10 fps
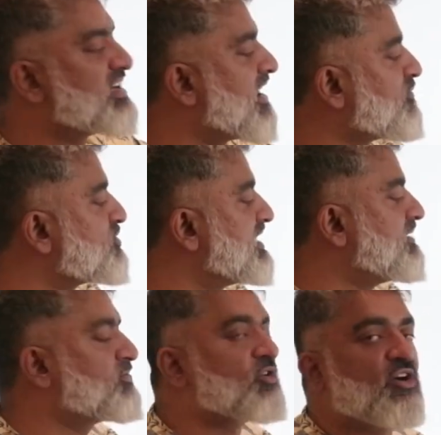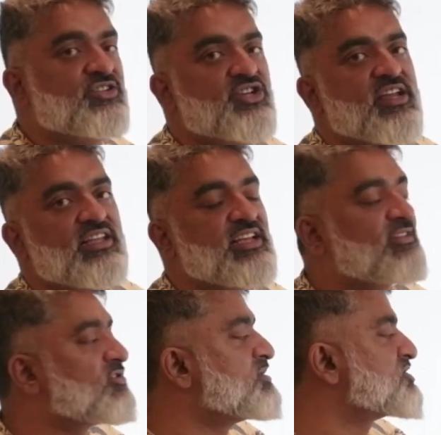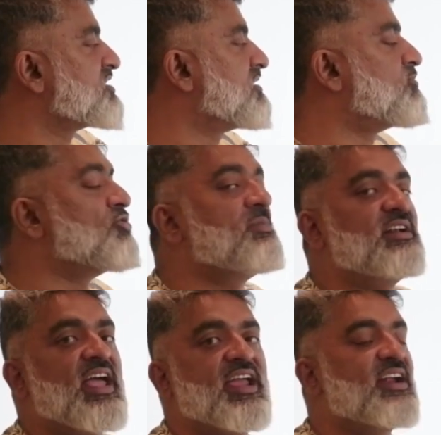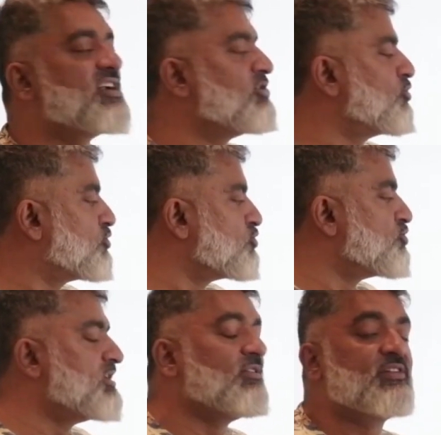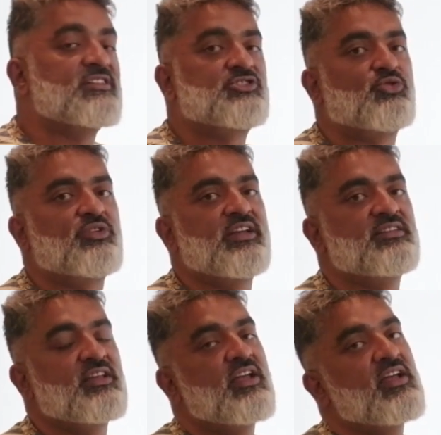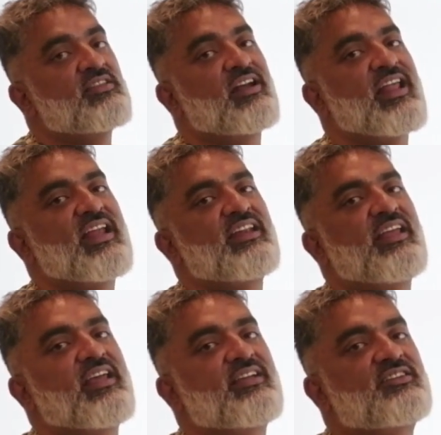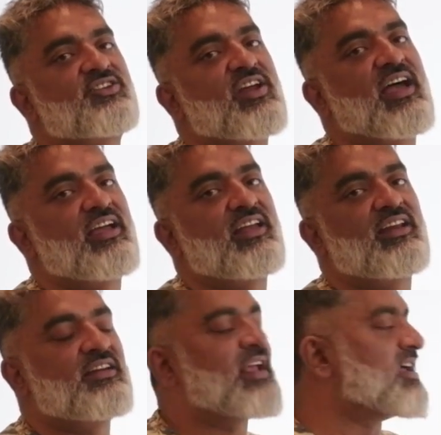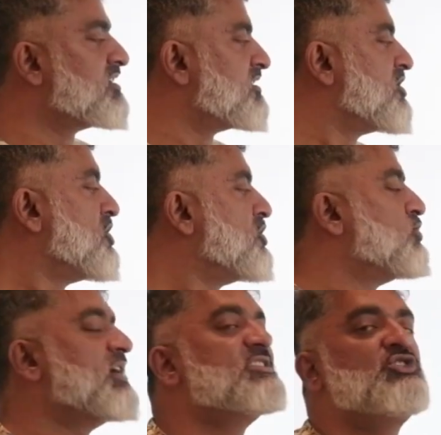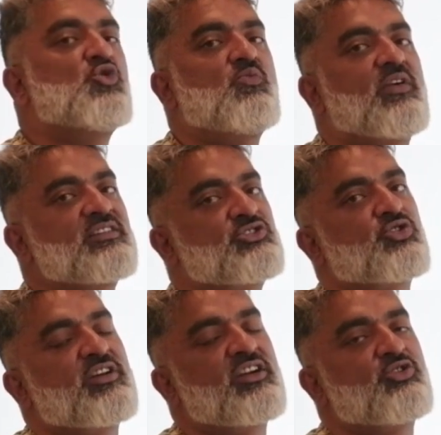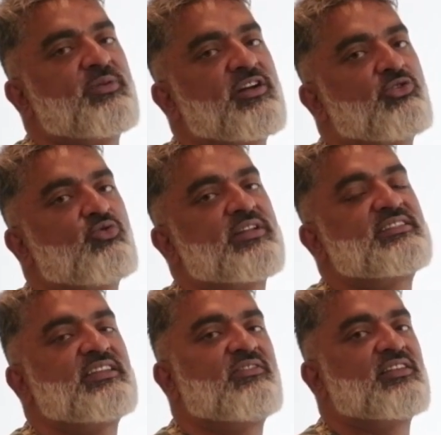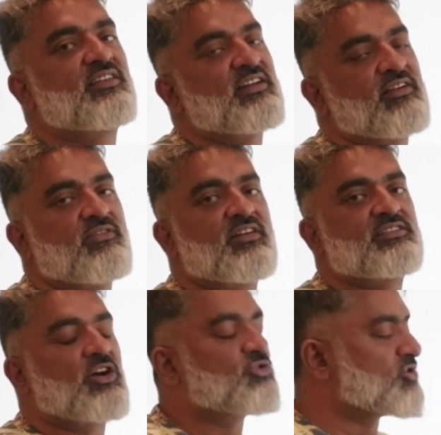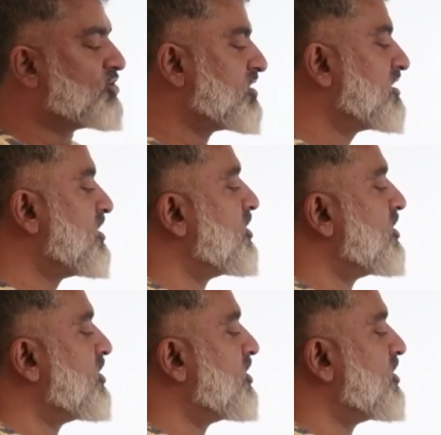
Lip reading: I have to keep cross-checking the information. The moment I get into 2 different stories, the technique is trial and error. You assume one story to be true and see whether it works out or not.